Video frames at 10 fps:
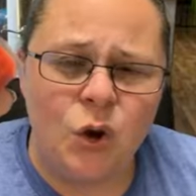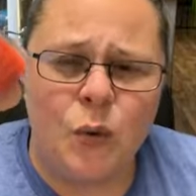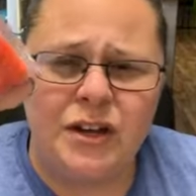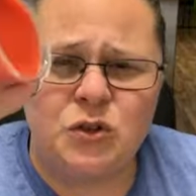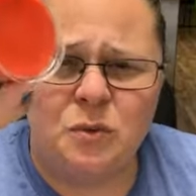
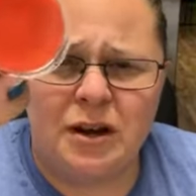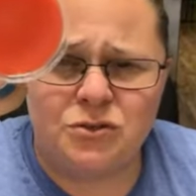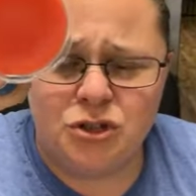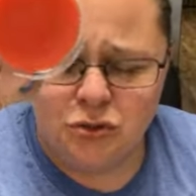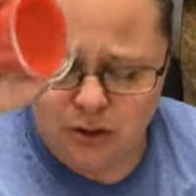equate to
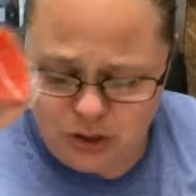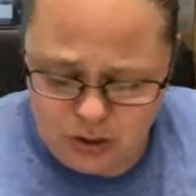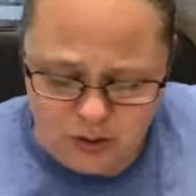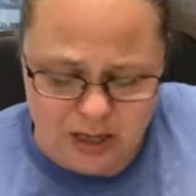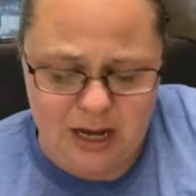about two to
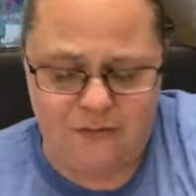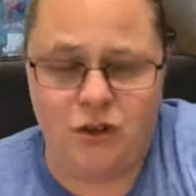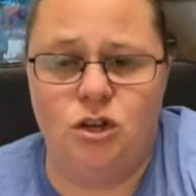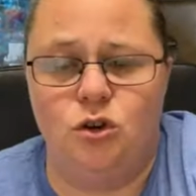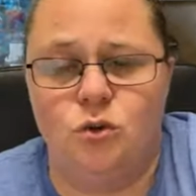two and a
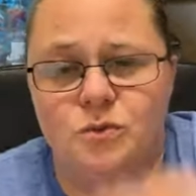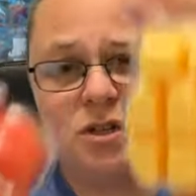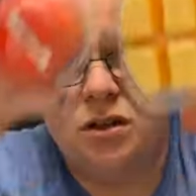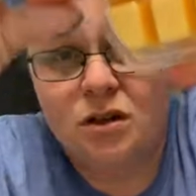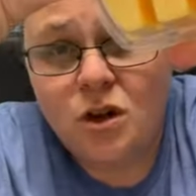half
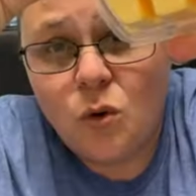cubes